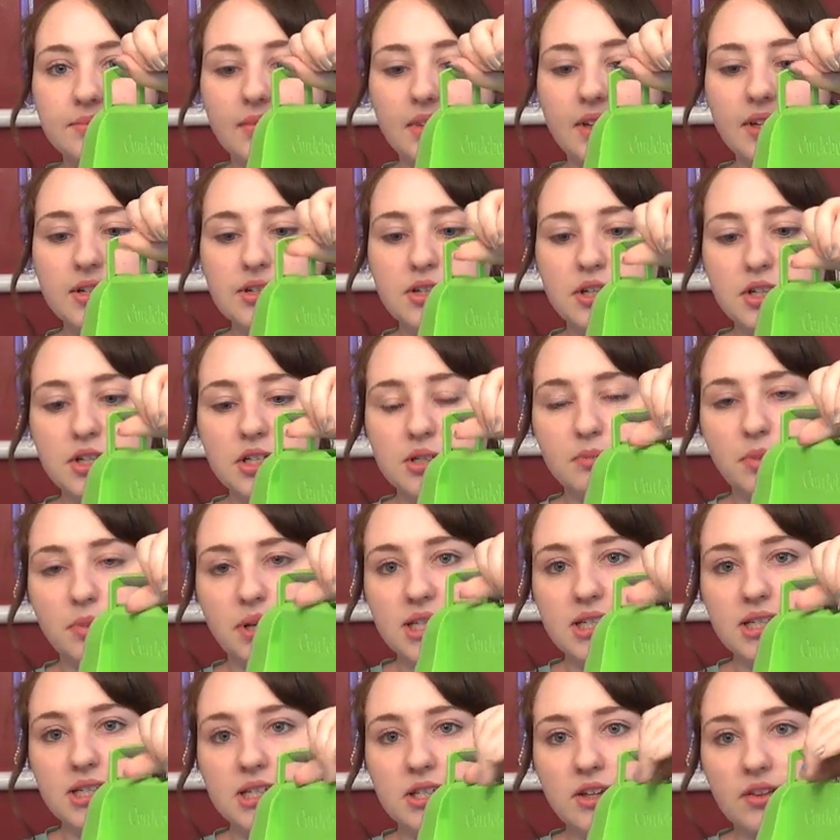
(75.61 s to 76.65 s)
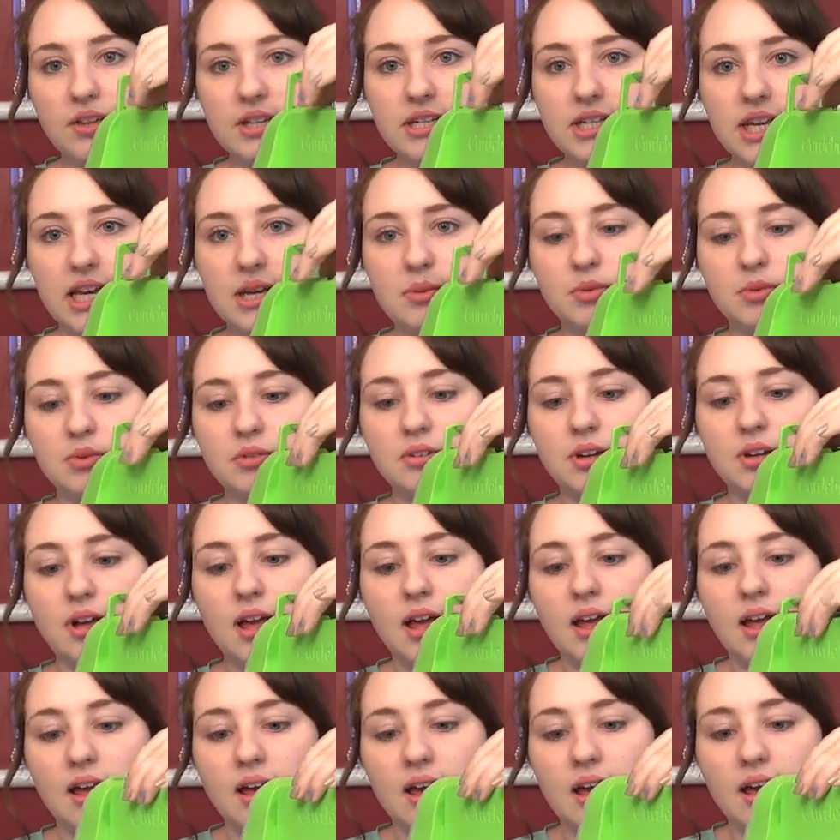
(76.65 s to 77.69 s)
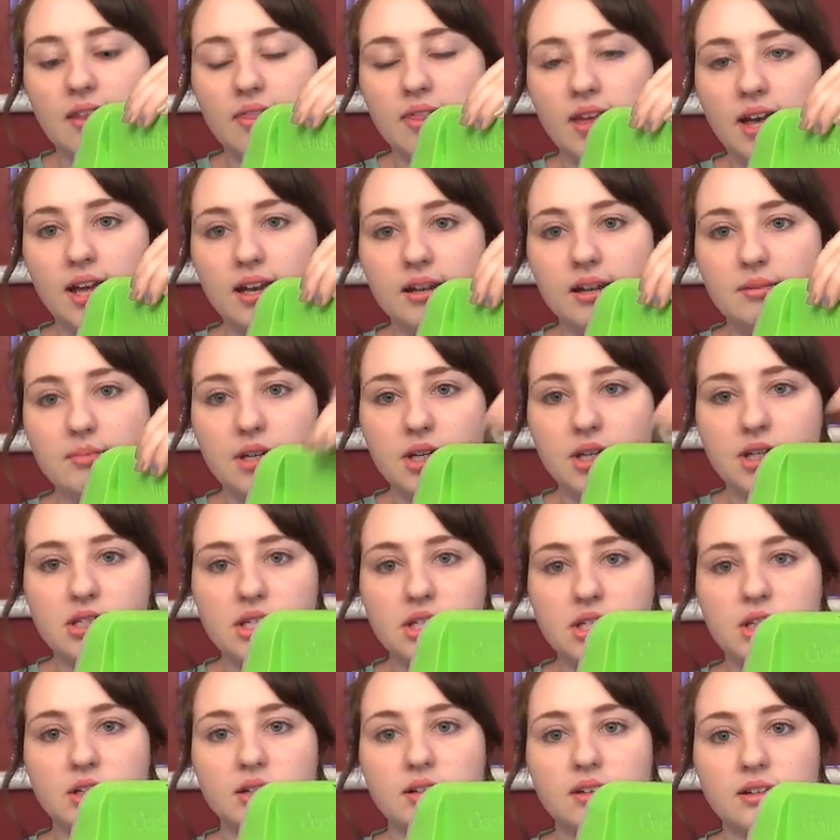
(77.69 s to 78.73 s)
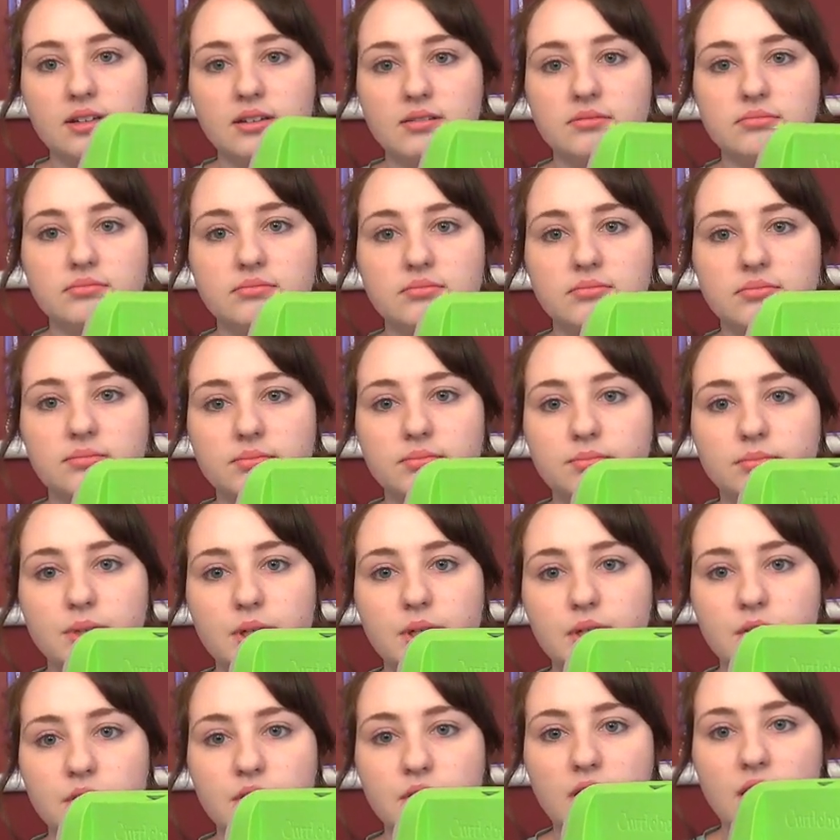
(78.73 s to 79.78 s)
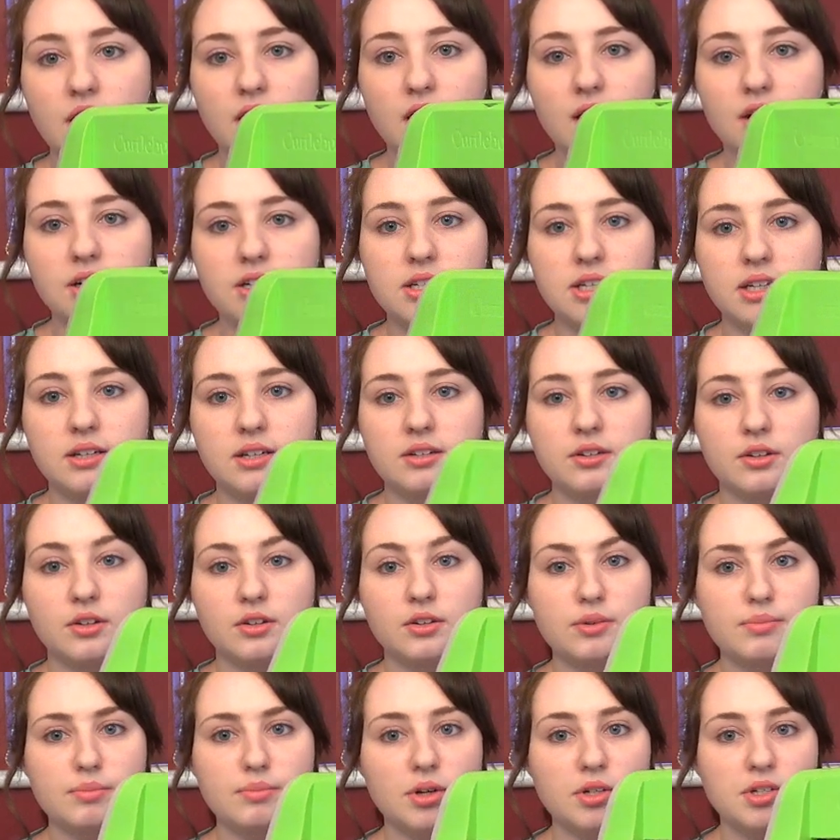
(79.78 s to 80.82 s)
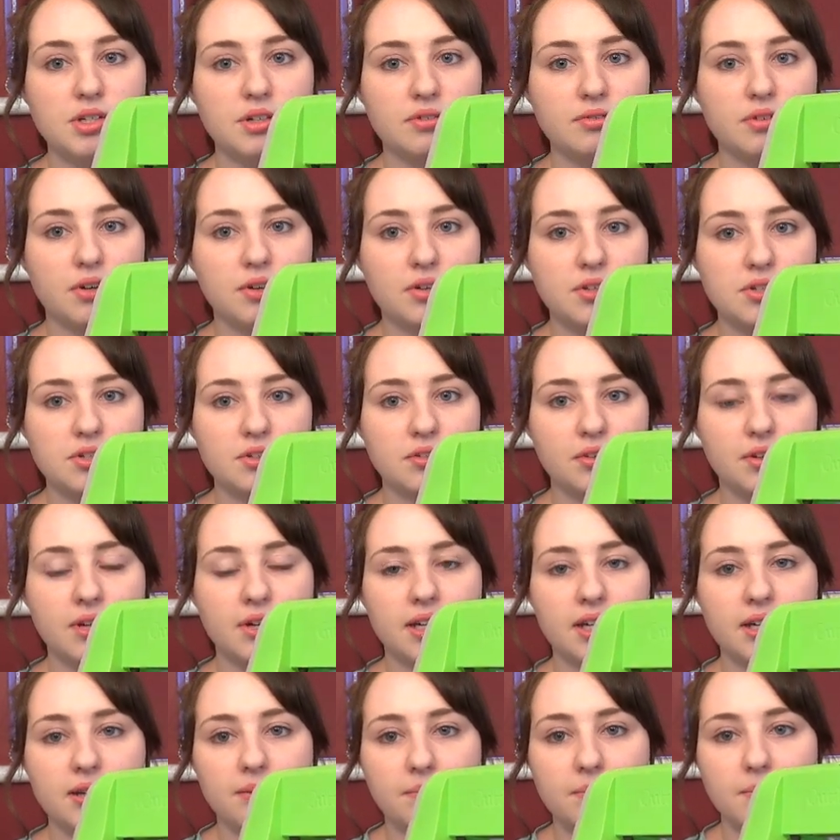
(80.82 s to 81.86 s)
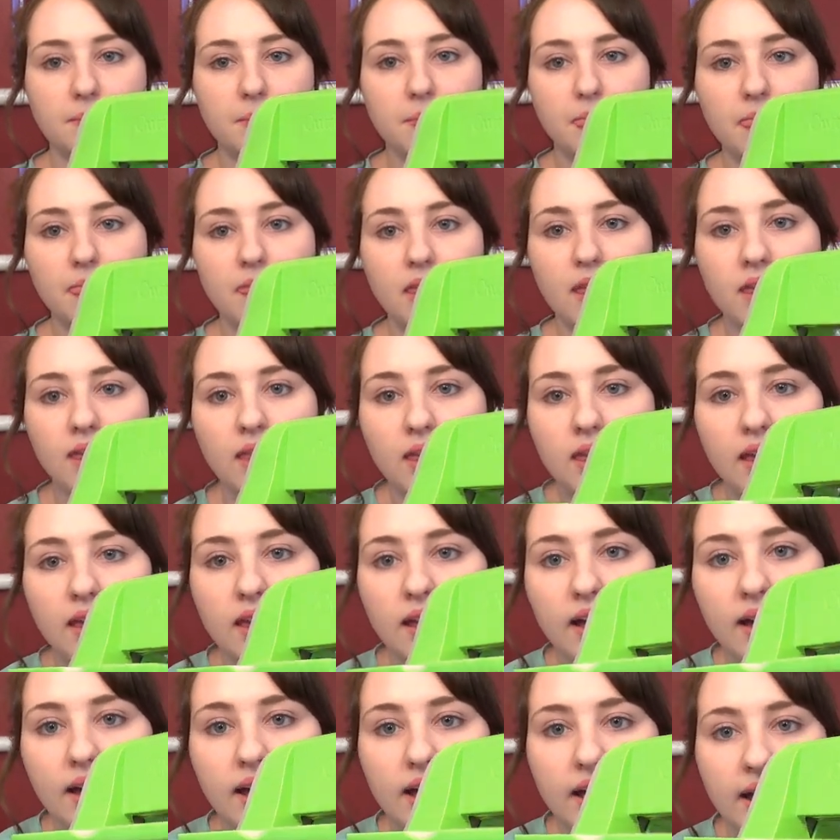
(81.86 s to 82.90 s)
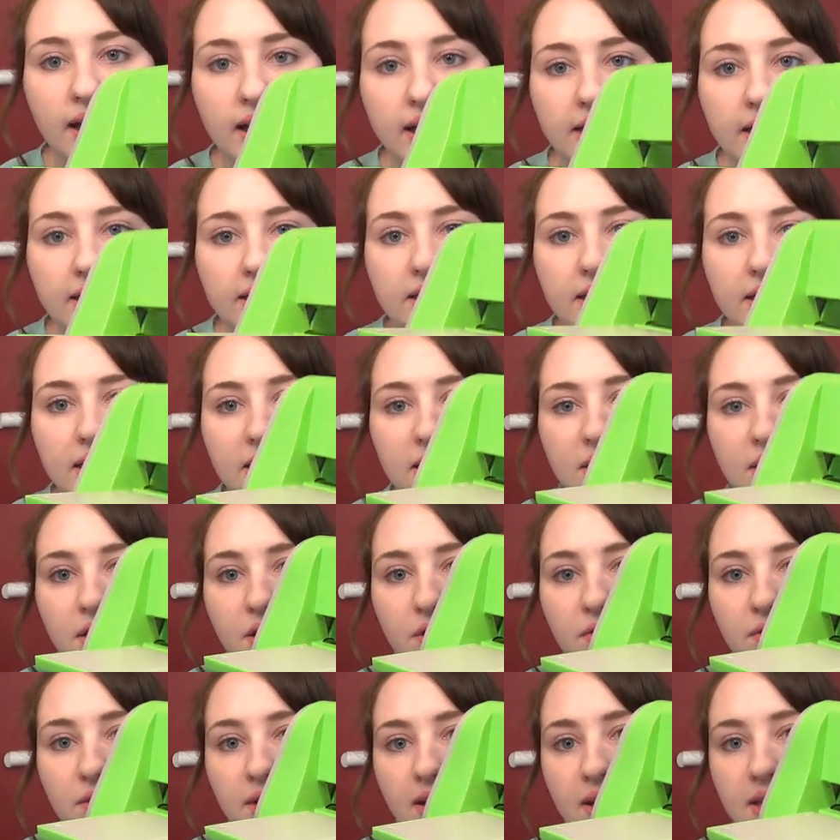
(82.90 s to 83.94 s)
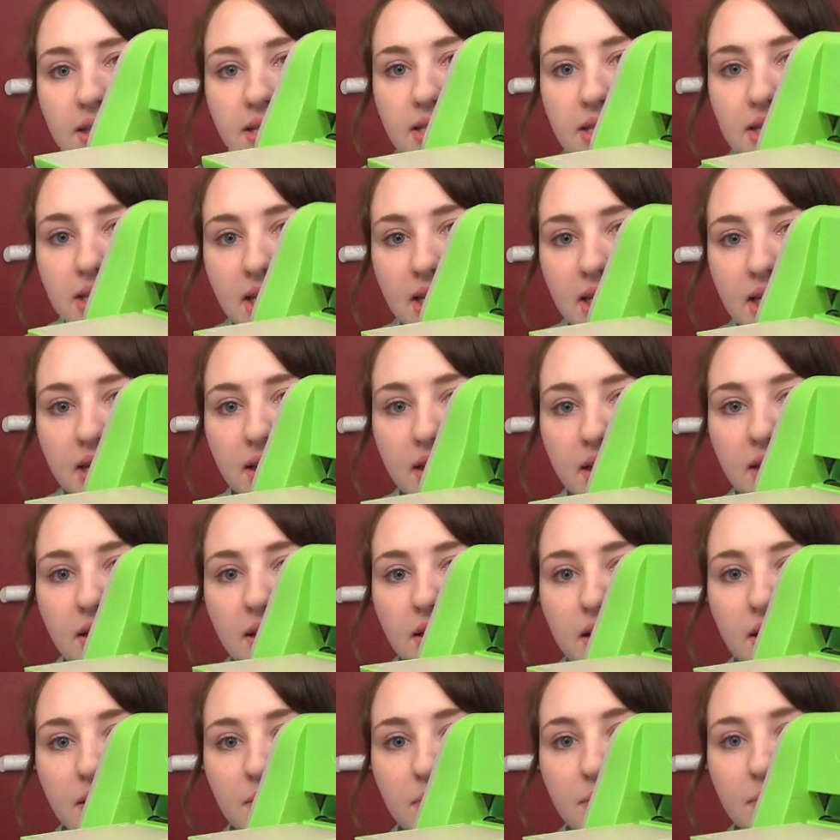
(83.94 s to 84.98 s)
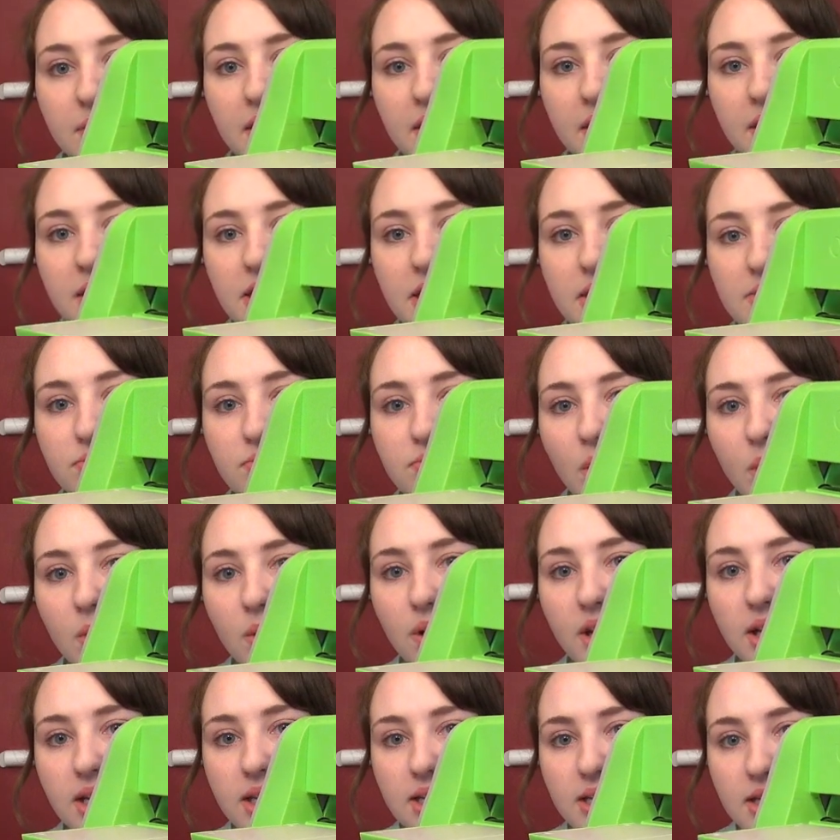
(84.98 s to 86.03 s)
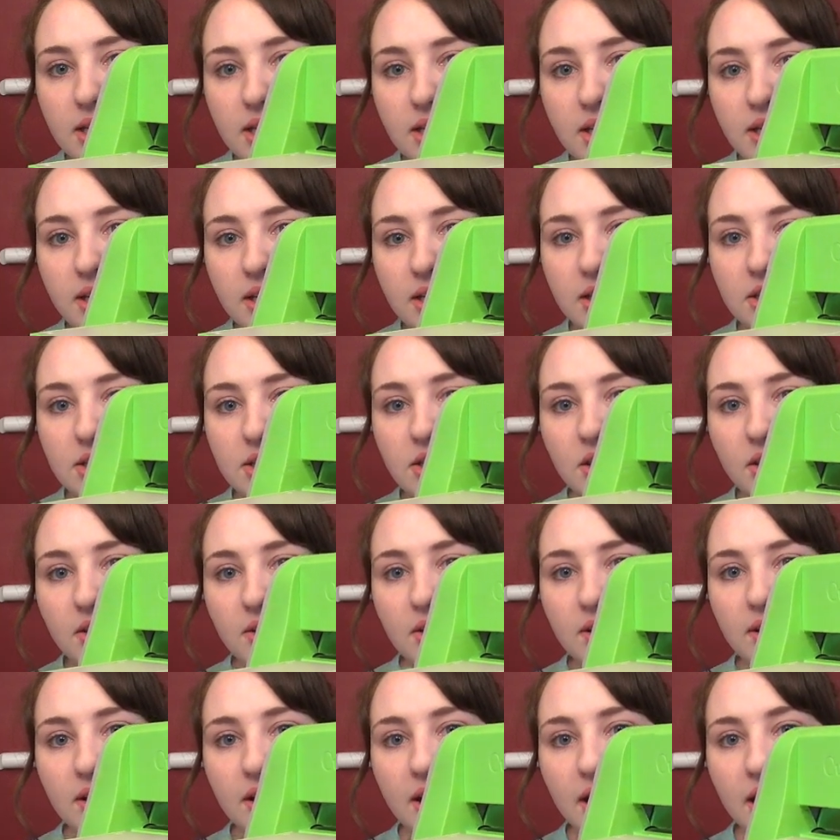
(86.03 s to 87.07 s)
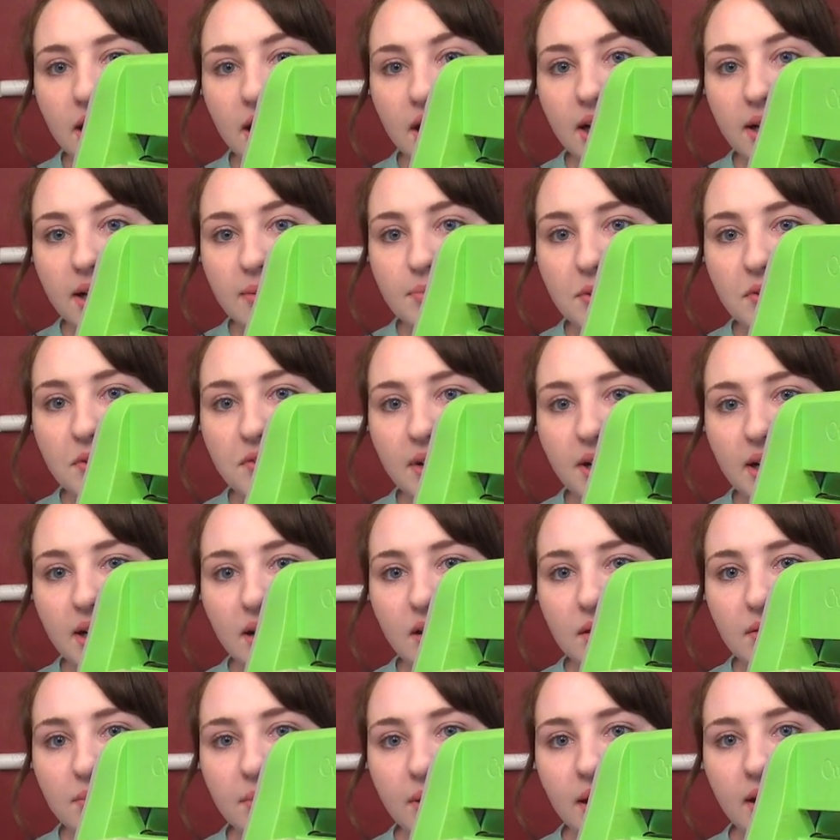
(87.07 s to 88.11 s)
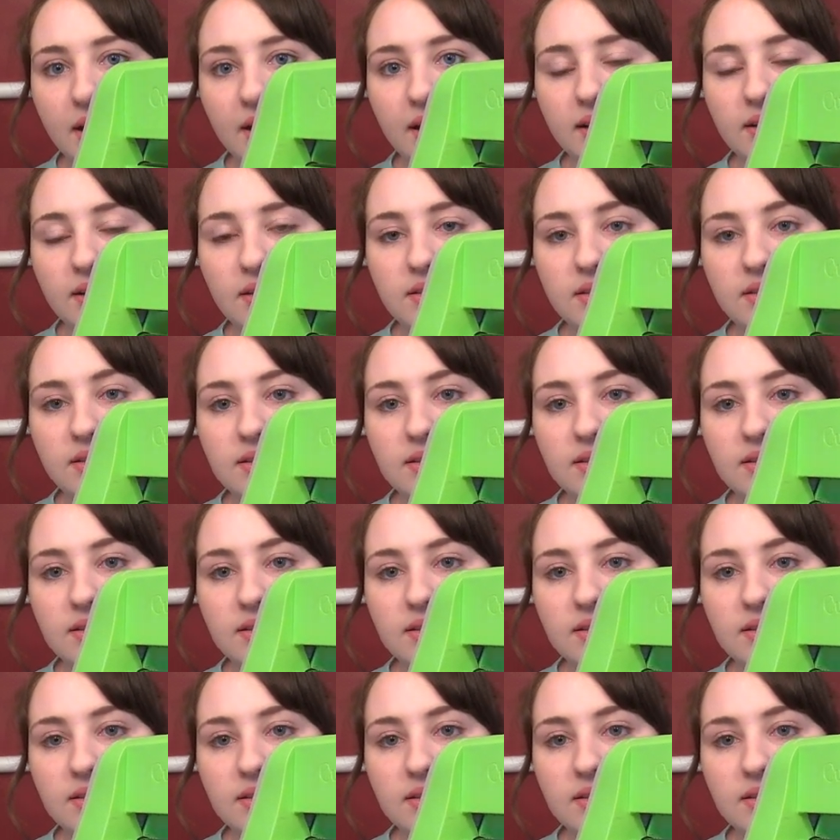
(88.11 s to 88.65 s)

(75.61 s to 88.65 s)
And so you just place this on the table, and then it means that you can put your card and your embossing folders through here. And I don't know if you can see, but there's rollers, so I'm moving it now with my hands.